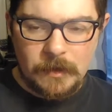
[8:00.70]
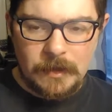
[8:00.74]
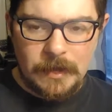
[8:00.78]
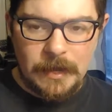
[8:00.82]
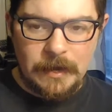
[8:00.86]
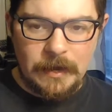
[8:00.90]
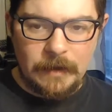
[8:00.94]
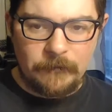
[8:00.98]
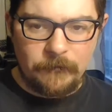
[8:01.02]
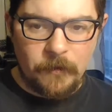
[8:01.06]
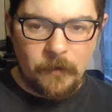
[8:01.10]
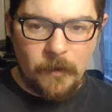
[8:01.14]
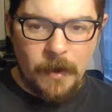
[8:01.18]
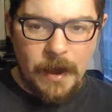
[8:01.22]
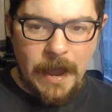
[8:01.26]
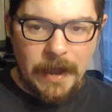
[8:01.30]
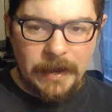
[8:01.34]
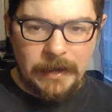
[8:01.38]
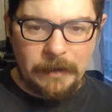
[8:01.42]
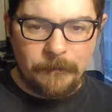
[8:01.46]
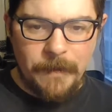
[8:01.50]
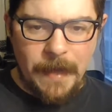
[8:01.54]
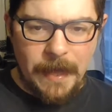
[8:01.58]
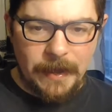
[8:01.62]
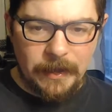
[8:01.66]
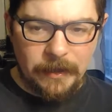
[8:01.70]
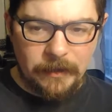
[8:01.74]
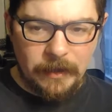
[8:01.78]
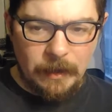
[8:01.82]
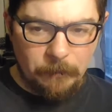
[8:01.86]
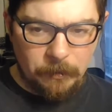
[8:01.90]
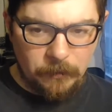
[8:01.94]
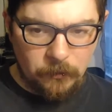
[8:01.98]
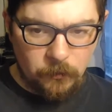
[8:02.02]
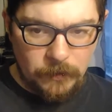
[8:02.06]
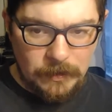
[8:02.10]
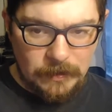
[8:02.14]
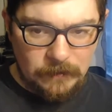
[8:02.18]
in a variety pack a
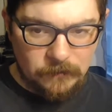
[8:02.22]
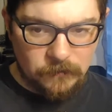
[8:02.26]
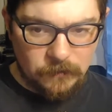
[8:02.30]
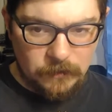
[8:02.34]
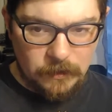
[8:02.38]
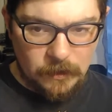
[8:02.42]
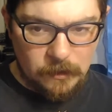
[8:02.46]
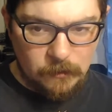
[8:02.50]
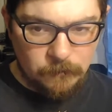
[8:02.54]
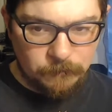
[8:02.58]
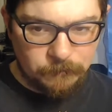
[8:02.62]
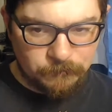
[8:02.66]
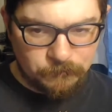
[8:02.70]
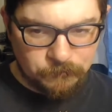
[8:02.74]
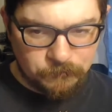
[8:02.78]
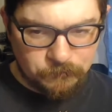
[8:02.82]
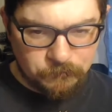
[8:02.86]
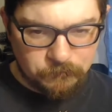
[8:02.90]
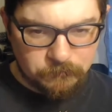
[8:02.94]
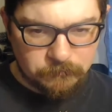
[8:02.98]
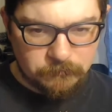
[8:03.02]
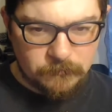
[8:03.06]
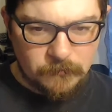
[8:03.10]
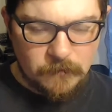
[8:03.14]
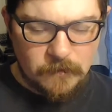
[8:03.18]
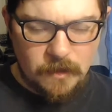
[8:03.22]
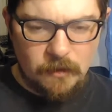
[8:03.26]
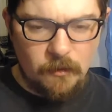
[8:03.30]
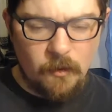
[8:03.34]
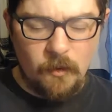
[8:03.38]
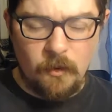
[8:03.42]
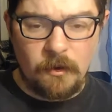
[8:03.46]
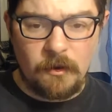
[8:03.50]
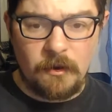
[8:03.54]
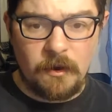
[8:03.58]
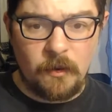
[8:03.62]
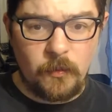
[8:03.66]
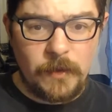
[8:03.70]
couple of weeks ago,
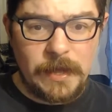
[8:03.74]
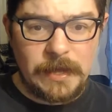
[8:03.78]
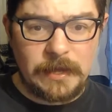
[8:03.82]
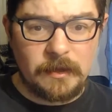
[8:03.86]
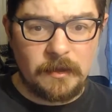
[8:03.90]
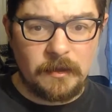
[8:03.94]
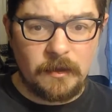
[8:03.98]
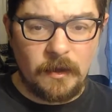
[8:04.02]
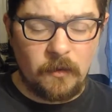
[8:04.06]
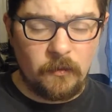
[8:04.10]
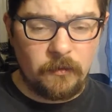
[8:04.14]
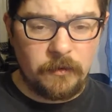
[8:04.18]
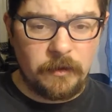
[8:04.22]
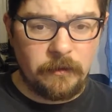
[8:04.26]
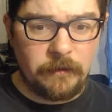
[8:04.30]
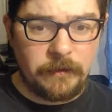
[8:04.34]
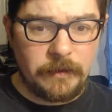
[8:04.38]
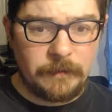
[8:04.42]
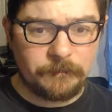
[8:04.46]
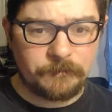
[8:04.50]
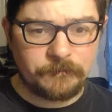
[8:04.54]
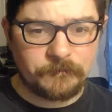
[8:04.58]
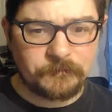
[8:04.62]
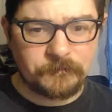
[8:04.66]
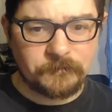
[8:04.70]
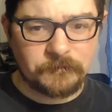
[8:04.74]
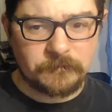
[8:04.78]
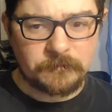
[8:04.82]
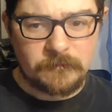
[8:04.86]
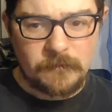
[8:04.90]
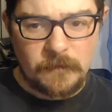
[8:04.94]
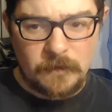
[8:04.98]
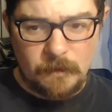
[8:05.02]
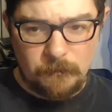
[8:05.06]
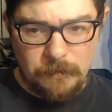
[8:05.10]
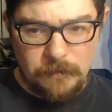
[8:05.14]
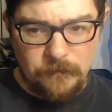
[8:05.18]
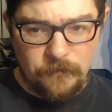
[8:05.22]
or a week ago, really,
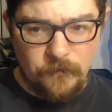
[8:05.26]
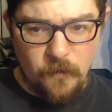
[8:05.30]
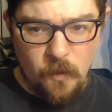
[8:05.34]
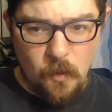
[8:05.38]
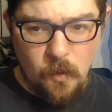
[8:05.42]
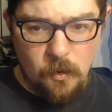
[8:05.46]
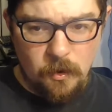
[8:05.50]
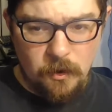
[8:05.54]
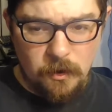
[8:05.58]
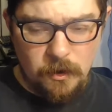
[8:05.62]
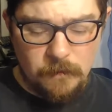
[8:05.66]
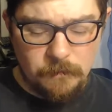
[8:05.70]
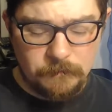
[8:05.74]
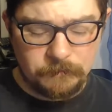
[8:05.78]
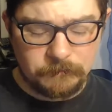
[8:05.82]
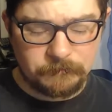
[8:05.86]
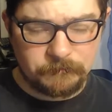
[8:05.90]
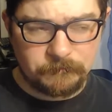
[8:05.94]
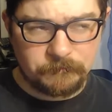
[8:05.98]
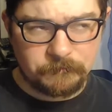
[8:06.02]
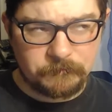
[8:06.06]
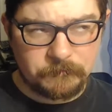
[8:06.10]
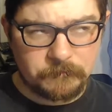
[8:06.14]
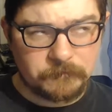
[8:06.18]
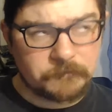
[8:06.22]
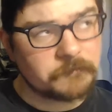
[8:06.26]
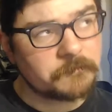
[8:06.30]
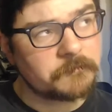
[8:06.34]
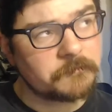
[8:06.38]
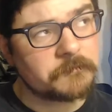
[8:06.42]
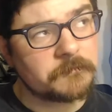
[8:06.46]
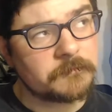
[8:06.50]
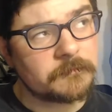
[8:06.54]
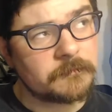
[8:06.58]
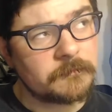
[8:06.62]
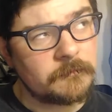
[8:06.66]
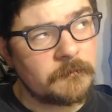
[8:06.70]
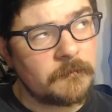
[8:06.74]
before
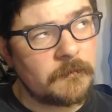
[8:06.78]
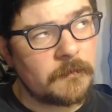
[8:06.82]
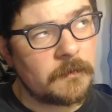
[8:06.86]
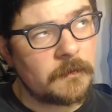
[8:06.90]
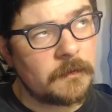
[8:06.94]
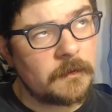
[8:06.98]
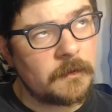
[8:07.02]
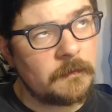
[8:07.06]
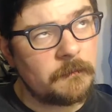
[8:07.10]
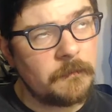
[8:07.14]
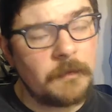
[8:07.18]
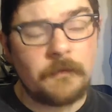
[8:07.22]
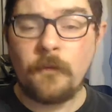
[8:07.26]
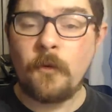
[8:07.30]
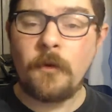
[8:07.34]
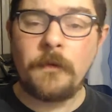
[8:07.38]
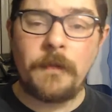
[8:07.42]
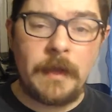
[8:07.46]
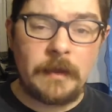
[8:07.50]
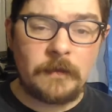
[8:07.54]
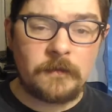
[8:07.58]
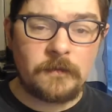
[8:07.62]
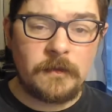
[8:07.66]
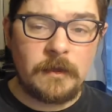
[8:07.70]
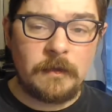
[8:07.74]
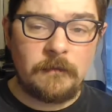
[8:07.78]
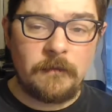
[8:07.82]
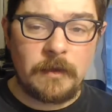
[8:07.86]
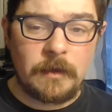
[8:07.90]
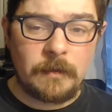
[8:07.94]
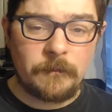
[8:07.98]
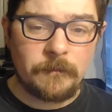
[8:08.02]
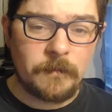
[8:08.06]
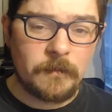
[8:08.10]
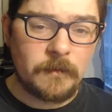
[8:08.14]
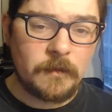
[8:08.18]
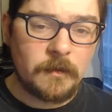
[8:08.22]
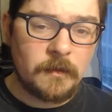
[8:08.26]

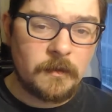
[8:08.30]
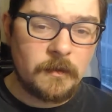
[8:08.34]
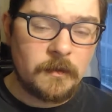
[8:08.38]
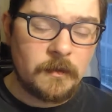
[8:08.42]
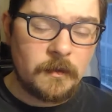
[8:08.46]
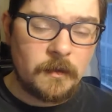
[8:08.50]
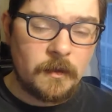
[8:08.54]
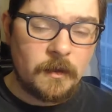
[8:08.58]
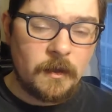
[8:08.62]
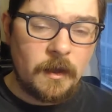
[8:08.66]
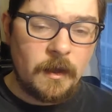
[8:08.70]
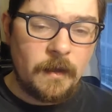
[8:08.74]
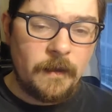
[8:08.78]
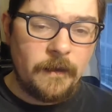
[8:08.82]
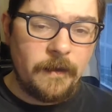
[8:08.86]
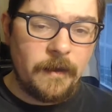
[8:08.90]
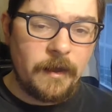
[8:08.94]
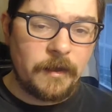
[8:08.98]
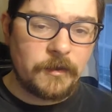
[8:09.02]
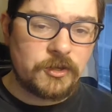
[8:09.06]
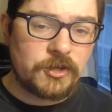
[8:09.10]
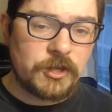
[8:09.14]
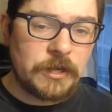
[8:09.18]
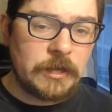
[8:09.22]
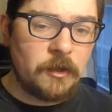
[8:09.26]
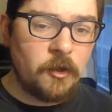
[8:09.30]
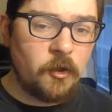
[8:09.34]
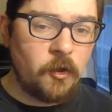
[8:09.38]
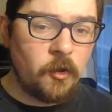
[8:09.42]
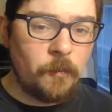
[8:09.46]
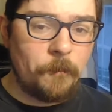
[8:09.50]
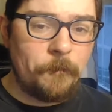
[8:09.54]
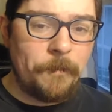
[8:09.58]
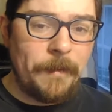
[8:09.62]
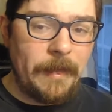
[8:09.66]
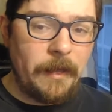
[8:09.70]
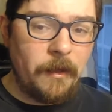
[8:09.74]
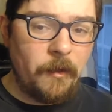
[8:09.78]
Thanksgiving.
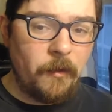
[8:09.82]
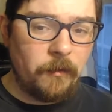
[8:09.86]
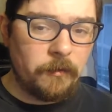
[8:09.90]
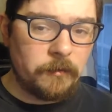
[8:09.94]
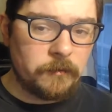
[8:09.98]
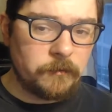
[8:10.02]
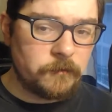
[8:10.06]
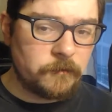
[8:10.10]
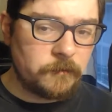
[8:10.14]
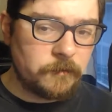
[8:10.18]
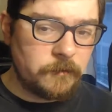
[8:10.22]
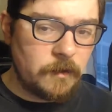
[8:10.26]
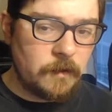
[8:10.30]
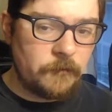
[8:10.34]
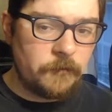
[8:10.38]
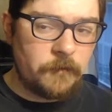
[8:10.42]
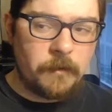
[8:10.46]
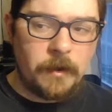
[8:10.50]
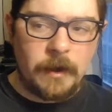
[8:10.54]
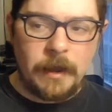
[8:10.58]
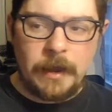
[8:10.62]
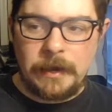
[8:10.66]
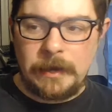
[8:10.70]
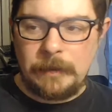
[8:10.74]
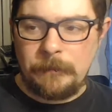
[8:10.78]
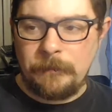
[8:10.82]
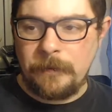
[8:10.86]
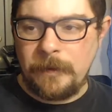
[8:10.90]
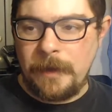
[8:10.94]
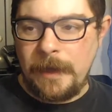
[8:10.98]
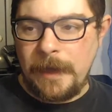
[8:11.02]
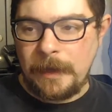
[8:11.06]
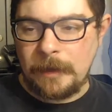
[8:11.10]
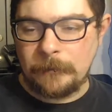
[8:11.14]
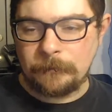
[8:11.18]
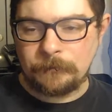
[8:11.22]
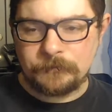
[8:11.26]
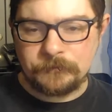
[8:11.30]
Jingle Bells, their variety
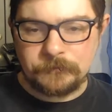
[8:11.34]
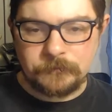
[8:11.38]
pack,